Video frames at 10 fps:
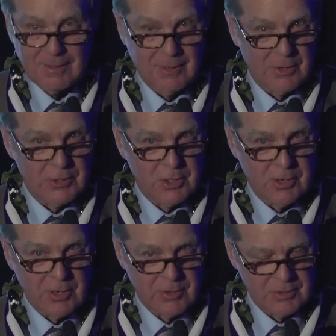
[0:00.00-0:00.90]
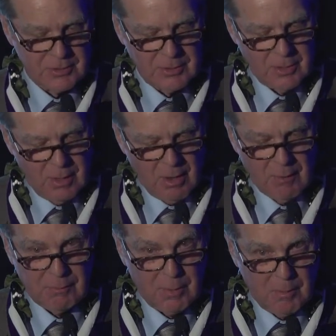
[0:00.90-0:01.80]
Their cheers
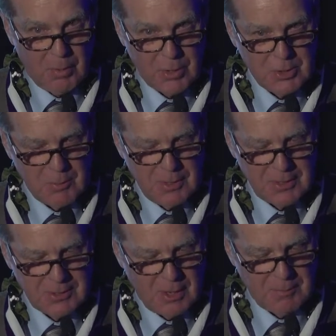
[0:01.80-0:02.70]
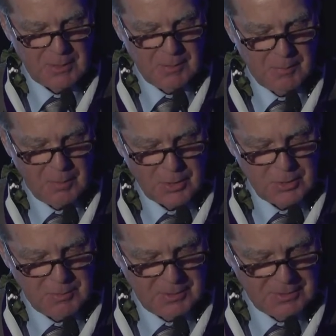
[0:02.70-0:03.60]
of punch him in the tummy,
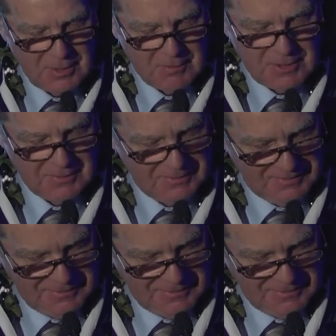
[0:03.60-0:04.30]
punch him in the tummy,